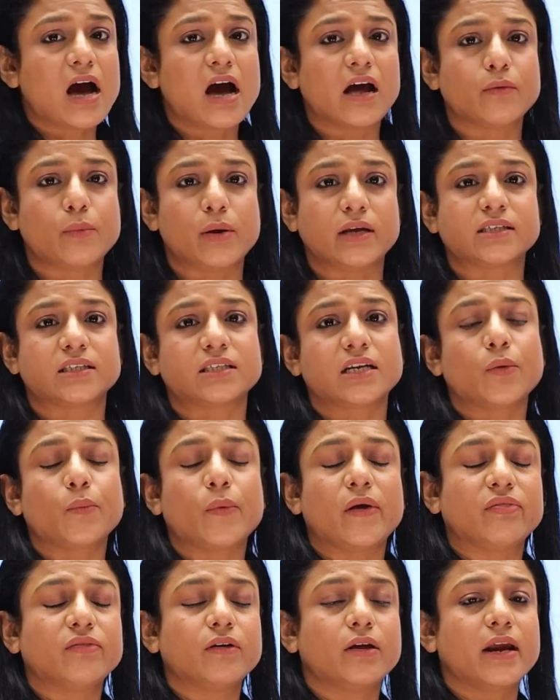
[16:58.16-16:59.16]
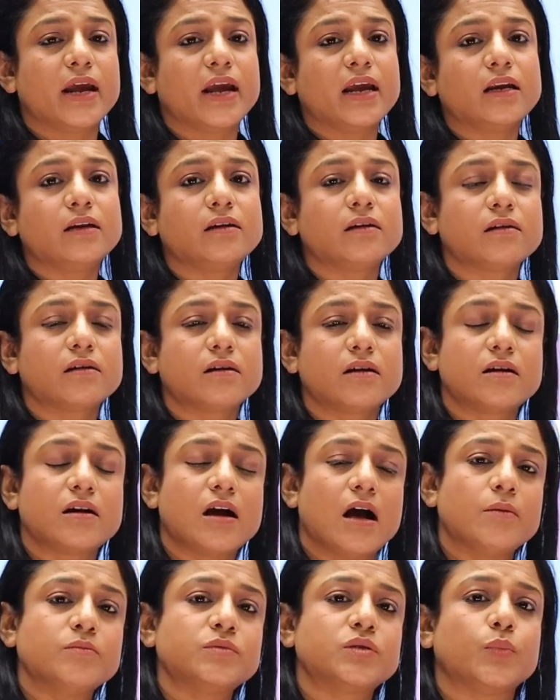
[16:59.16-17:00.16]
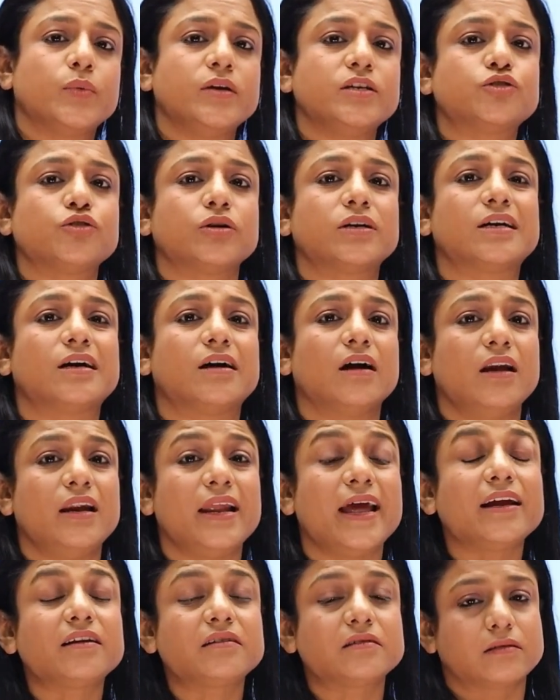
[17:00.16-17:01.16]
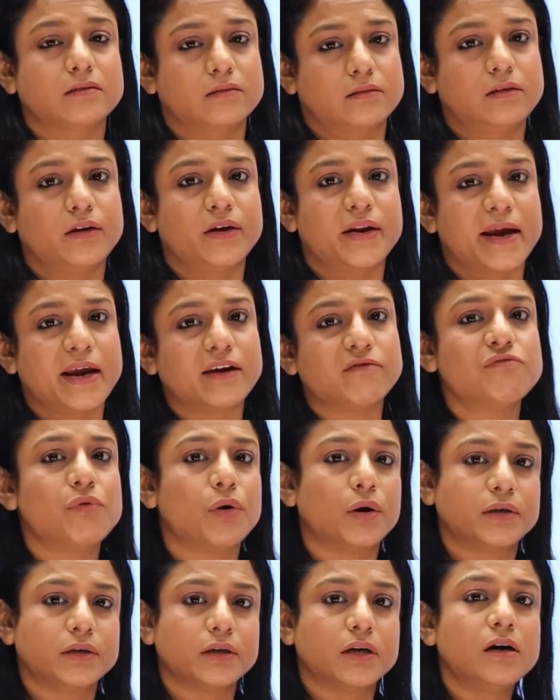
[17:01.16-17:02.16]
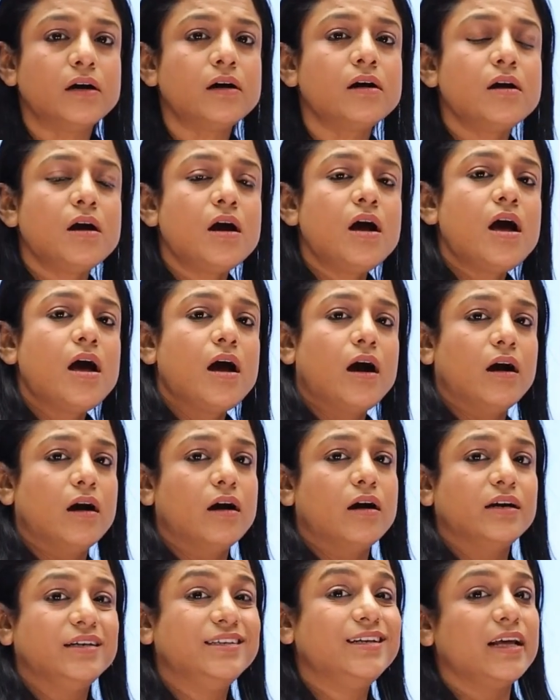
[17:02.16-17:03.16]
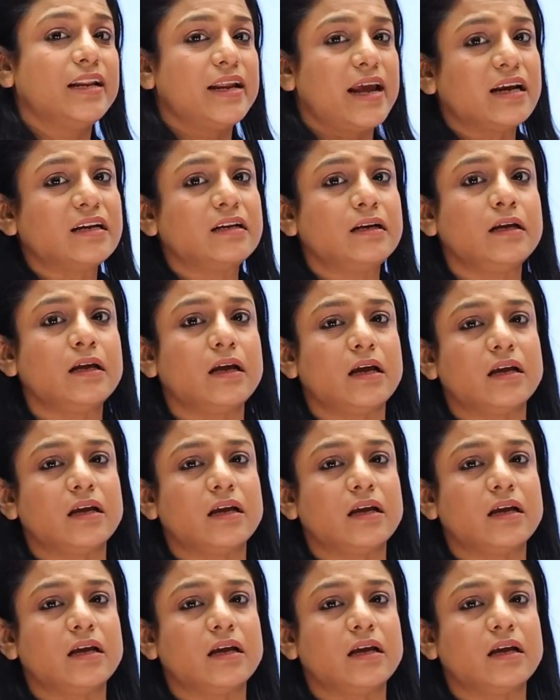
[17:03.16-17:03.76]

harvesting: when the rain comes, we should collect the rainwater directly